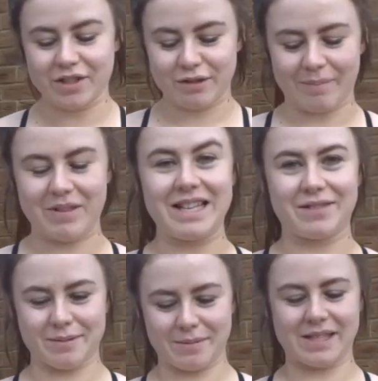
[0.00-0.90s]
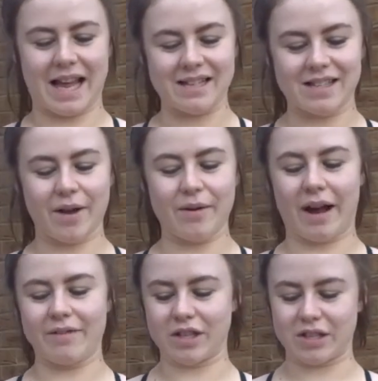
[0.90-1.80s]
grab these from upstairs. So
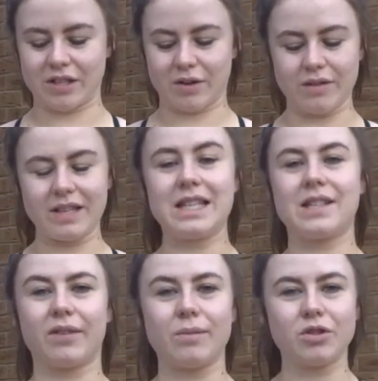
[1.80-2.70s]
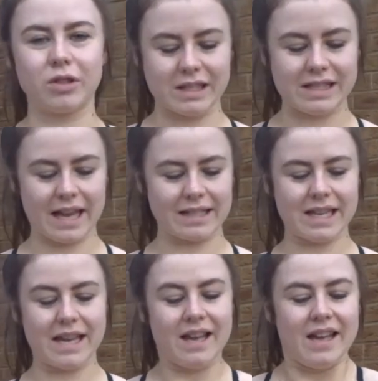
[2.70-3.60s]
I've just got these from Strong and
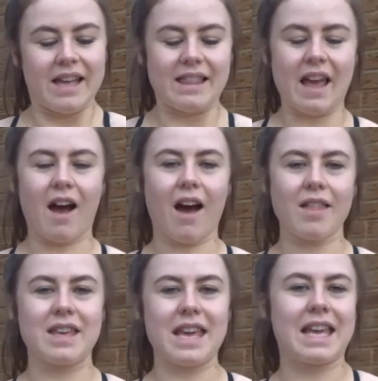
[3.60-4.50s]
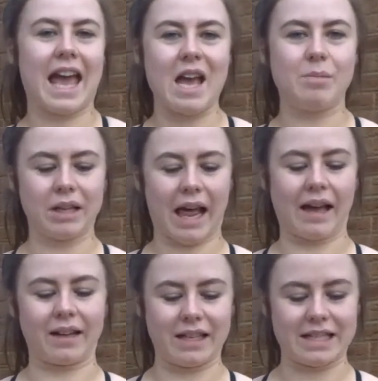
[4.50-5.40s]
Sxy. They are the cable
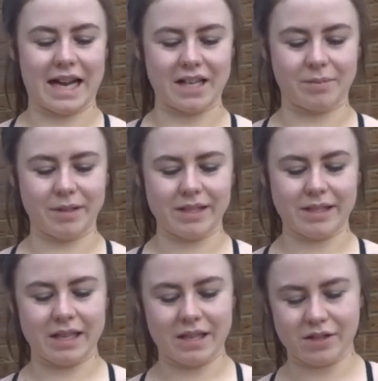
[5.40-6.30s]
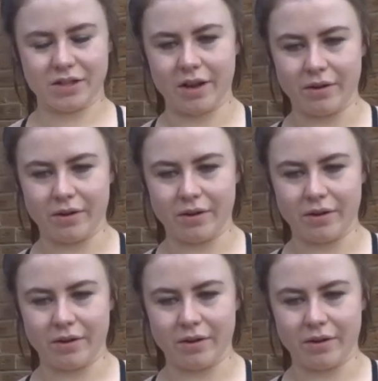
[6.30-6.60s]
ankle attachments, so